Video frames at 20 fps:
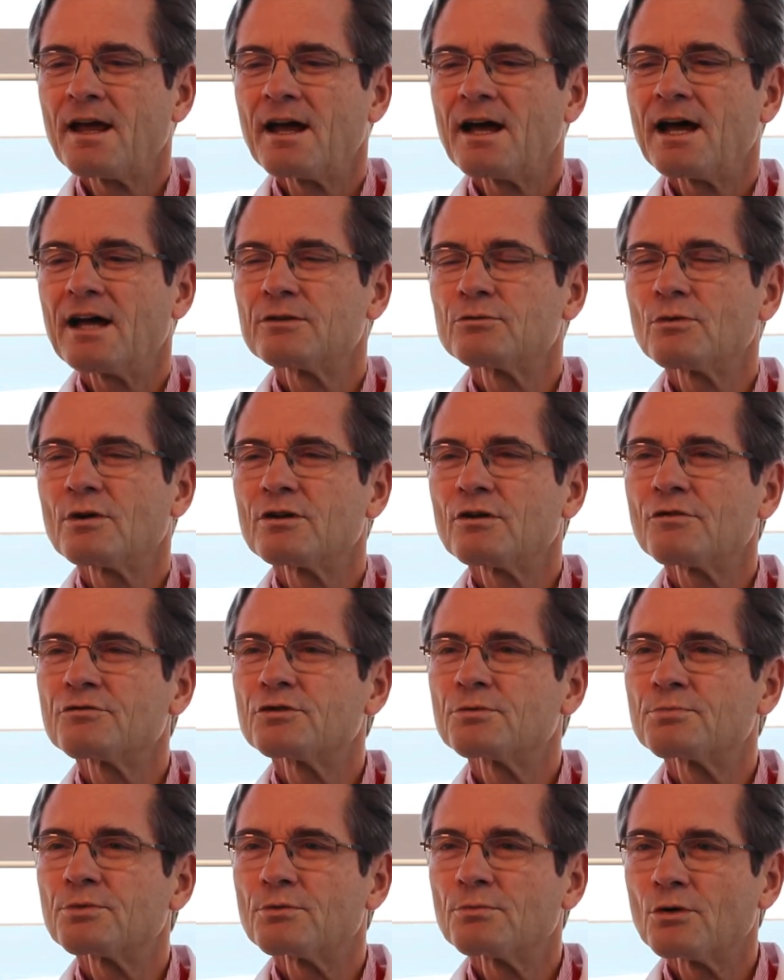and one of
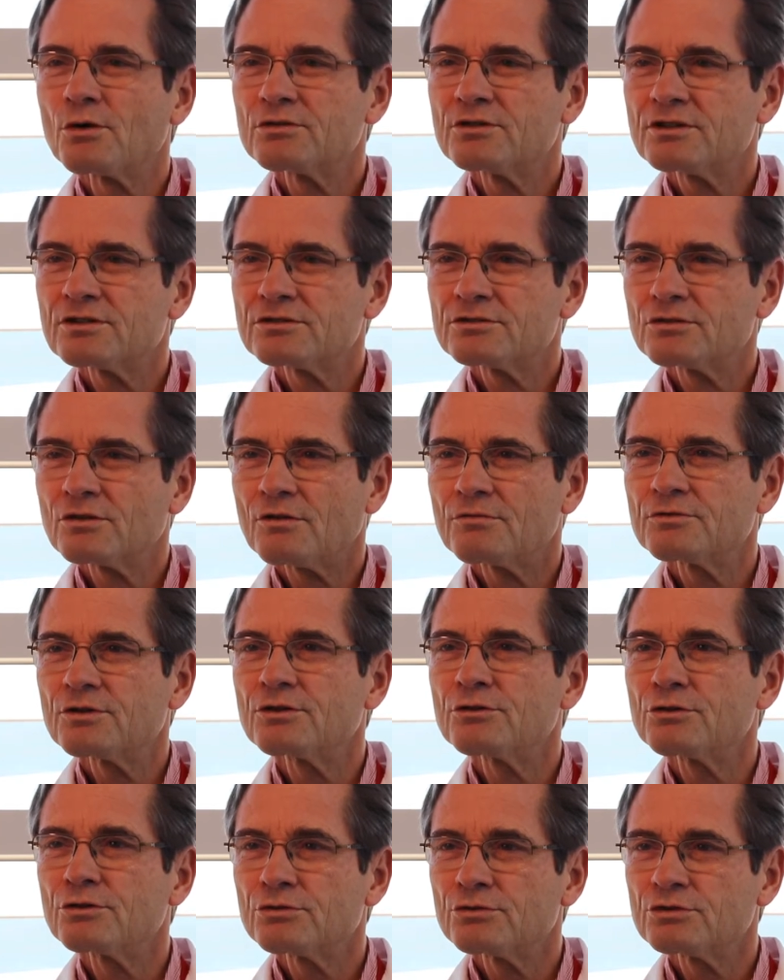the promoters of the
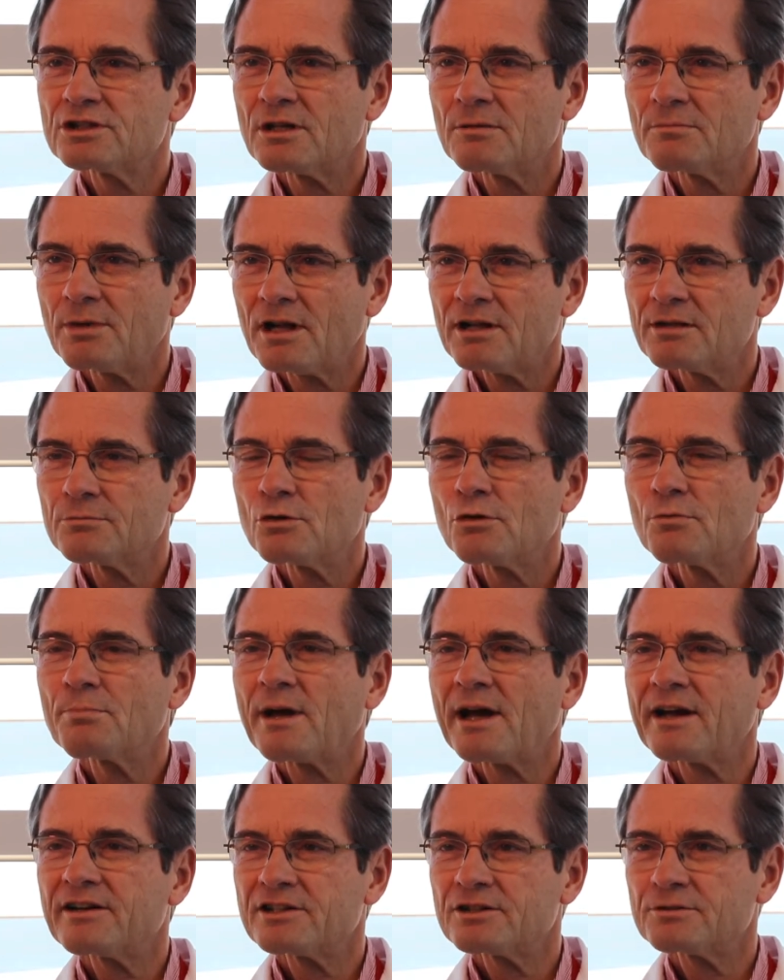new Champalimaud
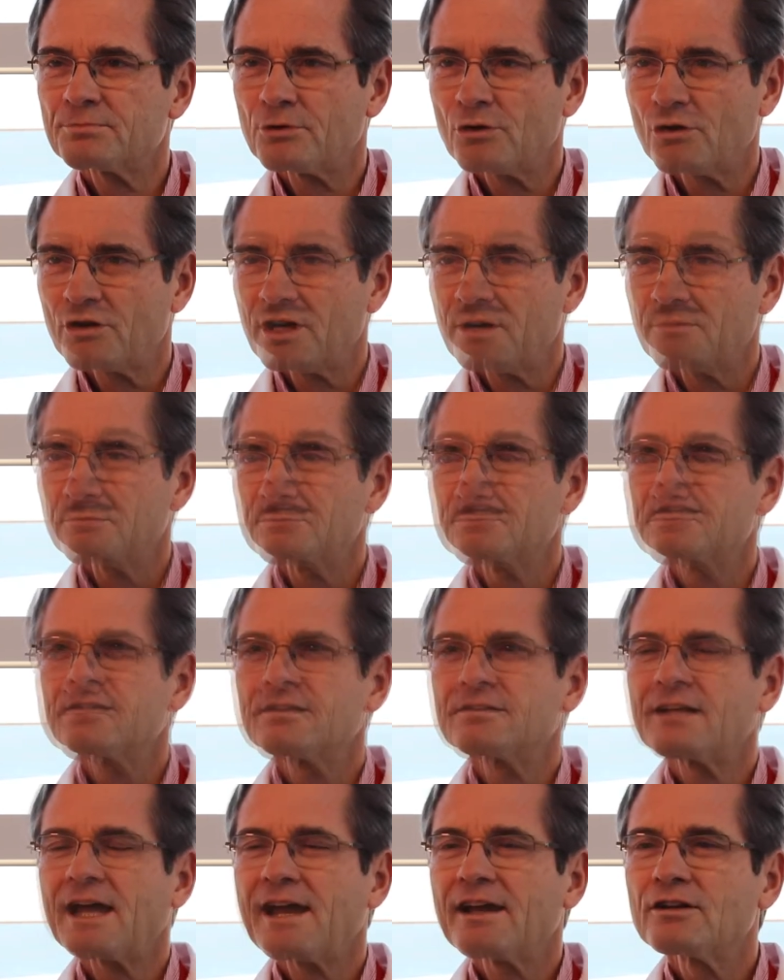Pancreas program.
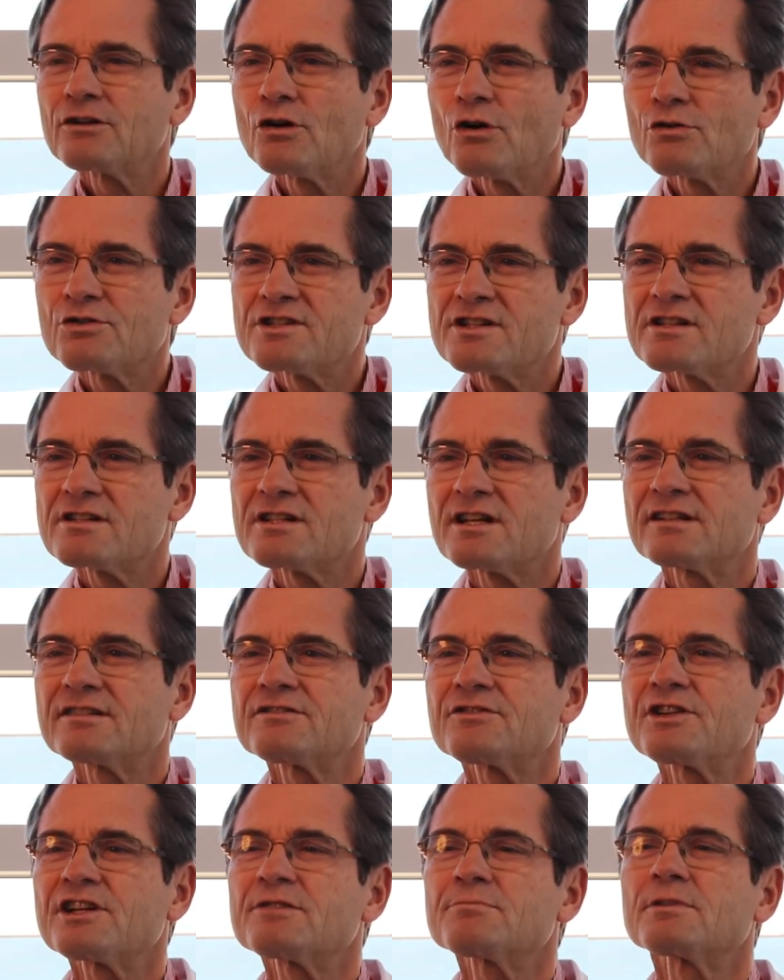The diagnosis
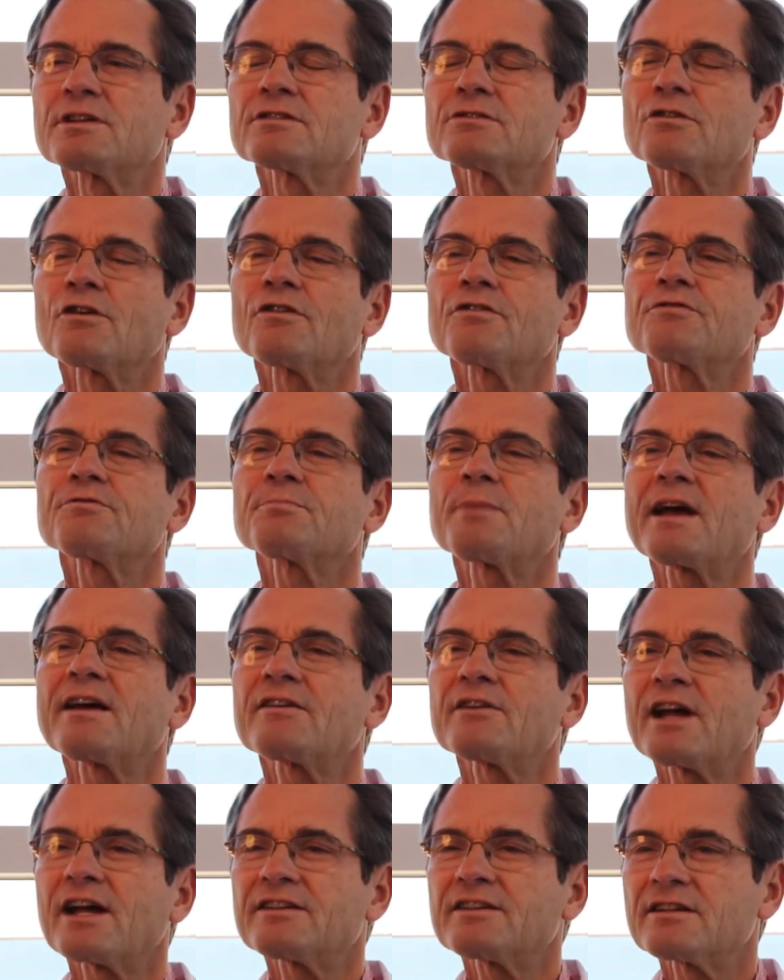and treatment of
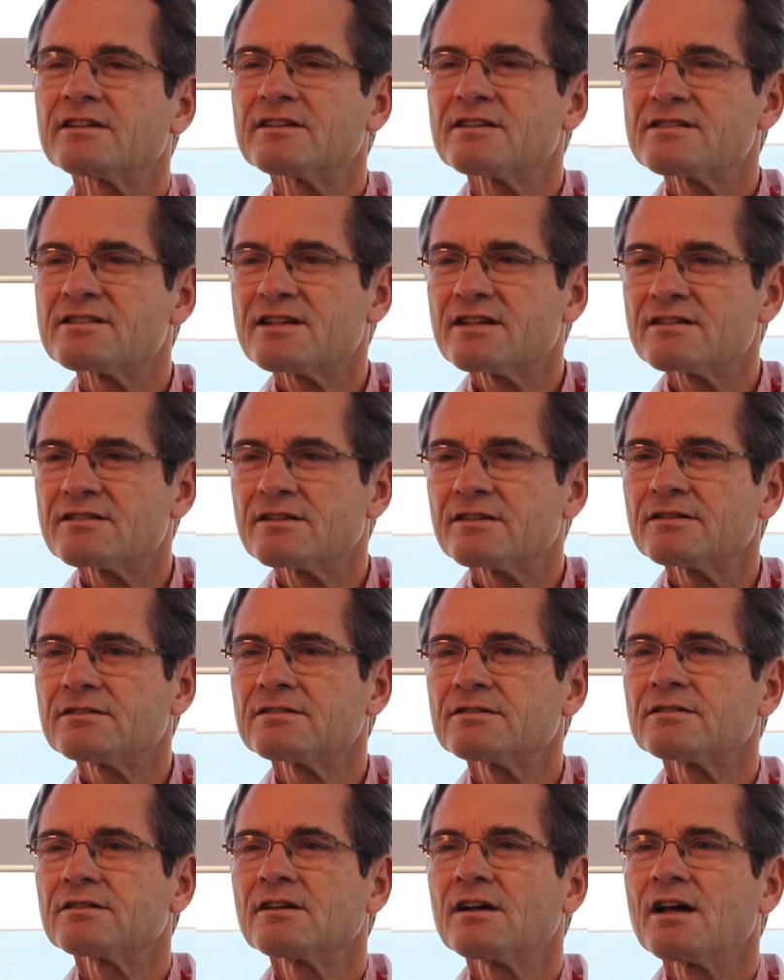pancreatic
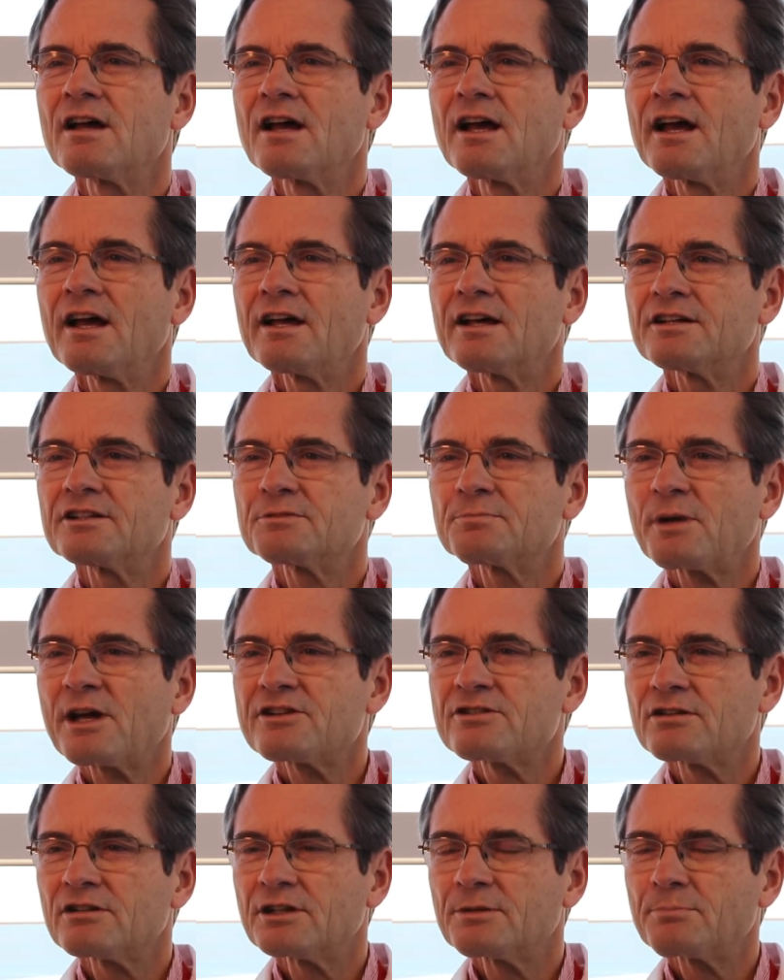diseases,
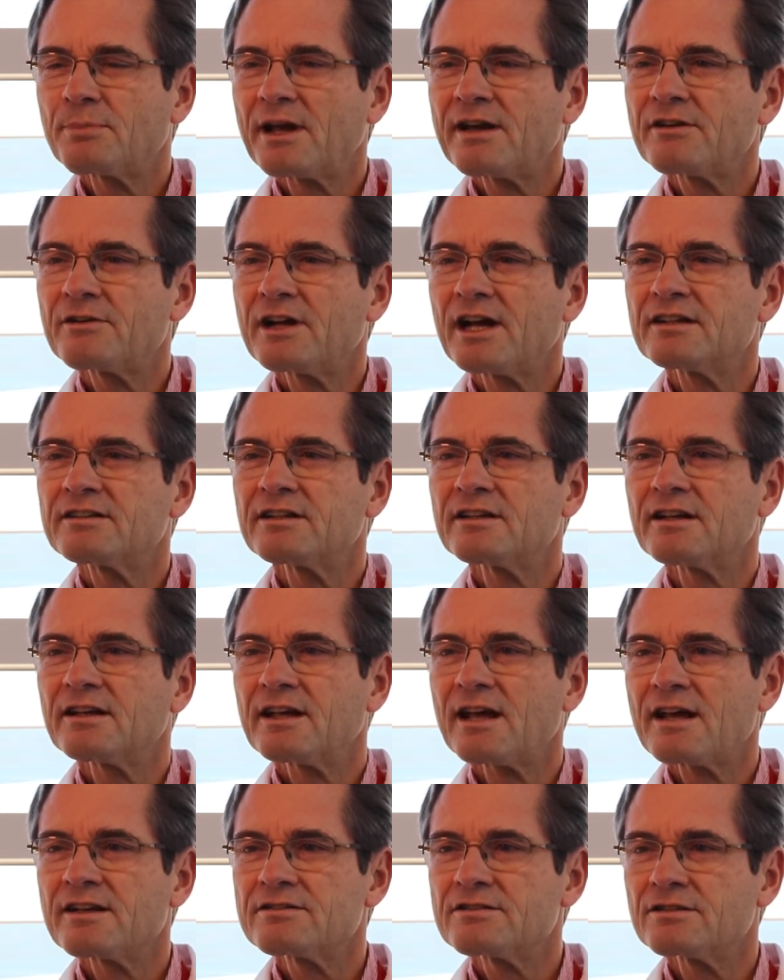especially pancreatic
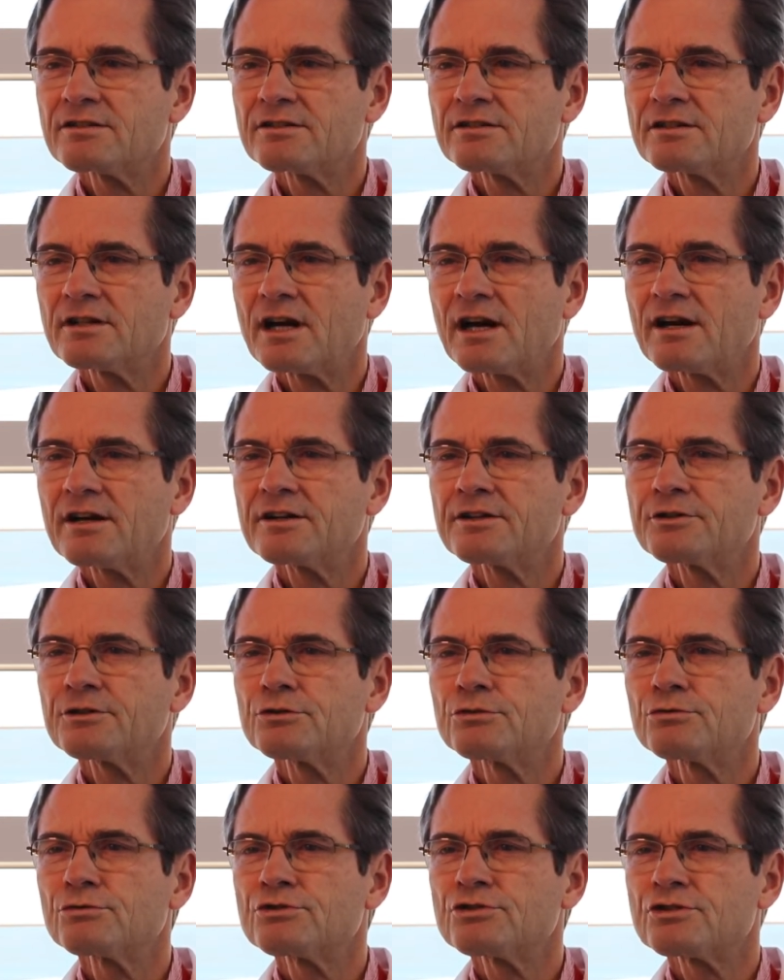cancer, are
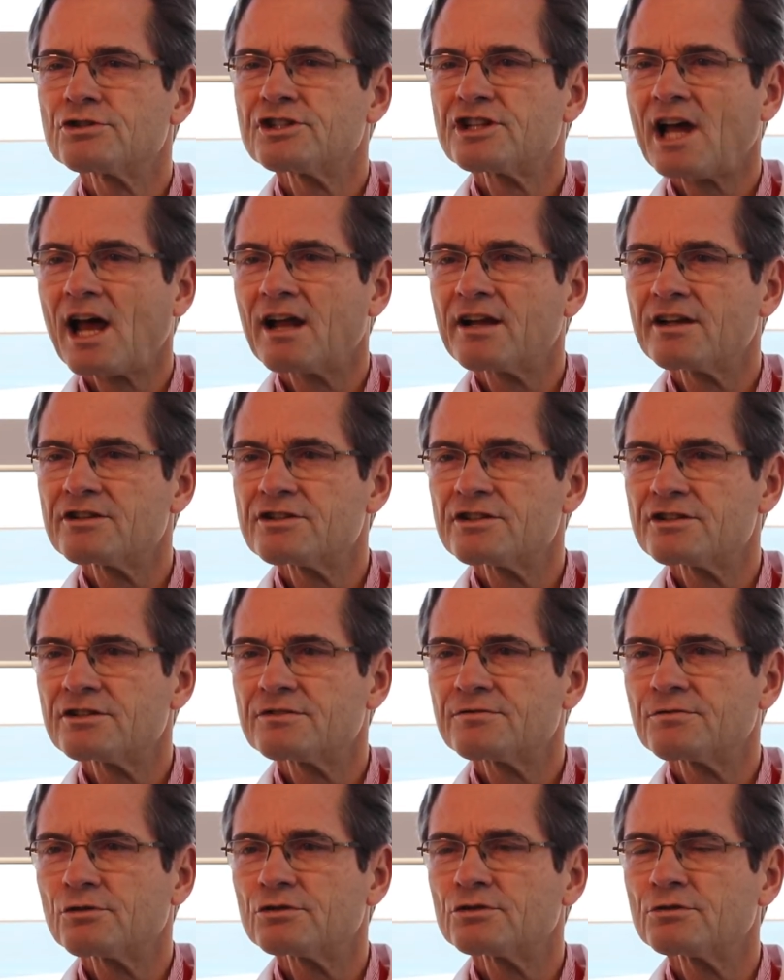huge
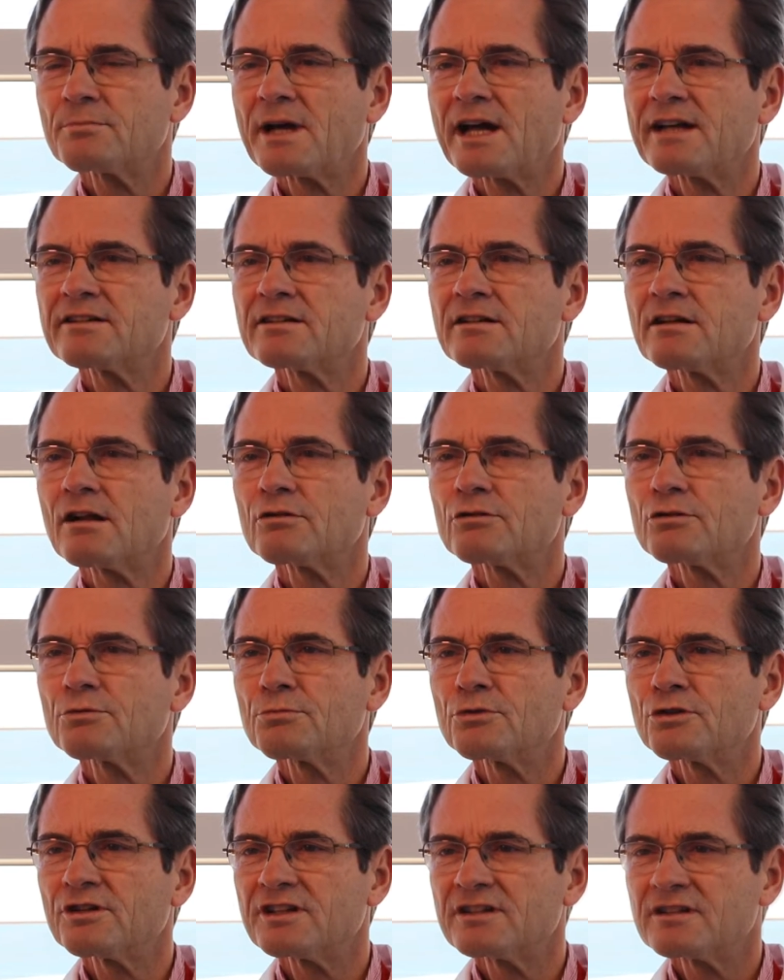challenges for the medical
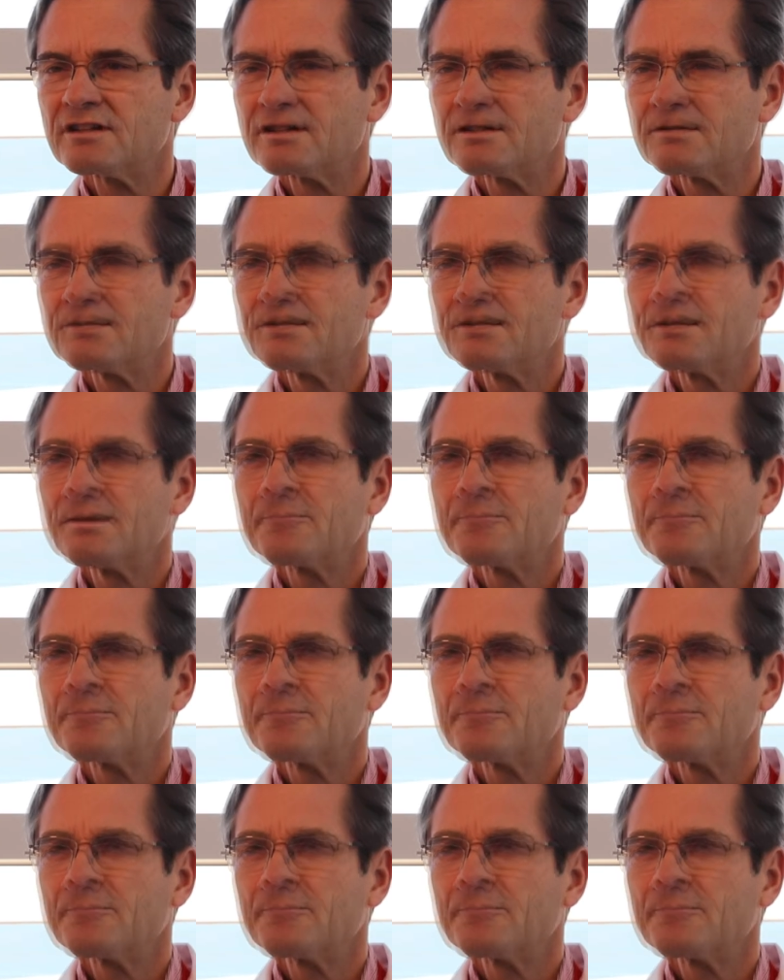community.